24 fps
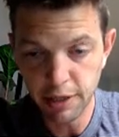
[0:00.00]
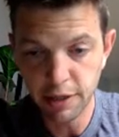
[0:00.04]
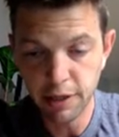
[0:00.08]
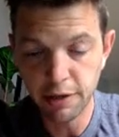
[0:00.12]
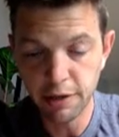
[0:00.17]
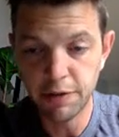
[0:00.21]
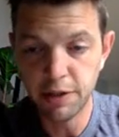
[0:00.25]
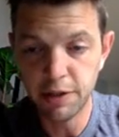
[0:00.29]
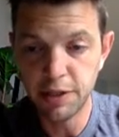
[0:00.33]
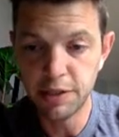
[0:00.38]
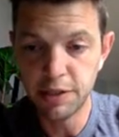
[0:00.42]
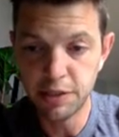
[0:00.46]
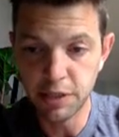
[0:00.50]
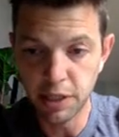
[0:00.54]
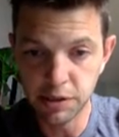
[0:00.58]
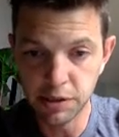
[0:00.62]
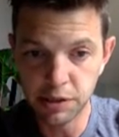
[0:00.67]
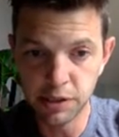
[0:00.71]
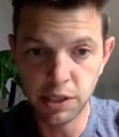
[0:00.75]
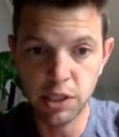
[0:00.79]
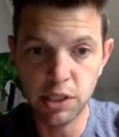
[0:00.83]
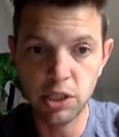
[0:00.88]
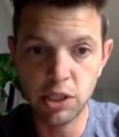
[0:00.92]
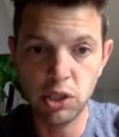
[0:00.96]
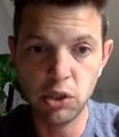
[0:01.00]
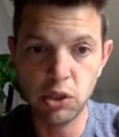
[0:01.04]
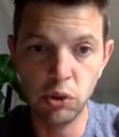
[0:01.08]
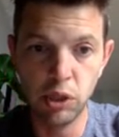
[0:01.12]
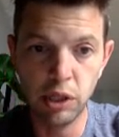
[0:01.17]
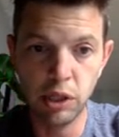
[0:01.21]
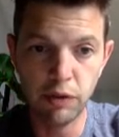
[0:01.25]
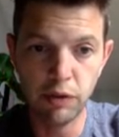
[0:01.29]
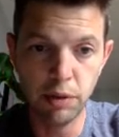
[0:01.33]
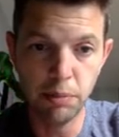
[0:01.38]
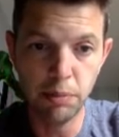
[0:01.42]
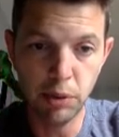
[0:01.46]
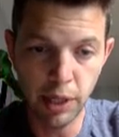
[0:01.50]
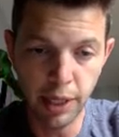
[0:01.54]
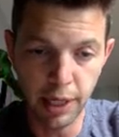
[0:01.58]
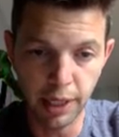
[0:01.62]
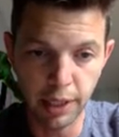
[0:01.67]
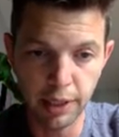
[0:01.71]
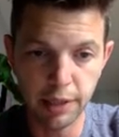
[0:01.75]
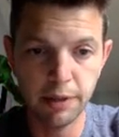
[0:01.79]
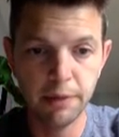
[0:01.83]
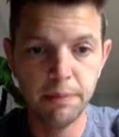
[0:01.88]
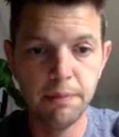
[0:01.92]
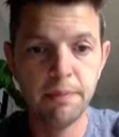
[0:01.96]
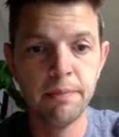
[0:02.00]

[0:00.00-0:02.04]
If it doesn't, you leave it blank.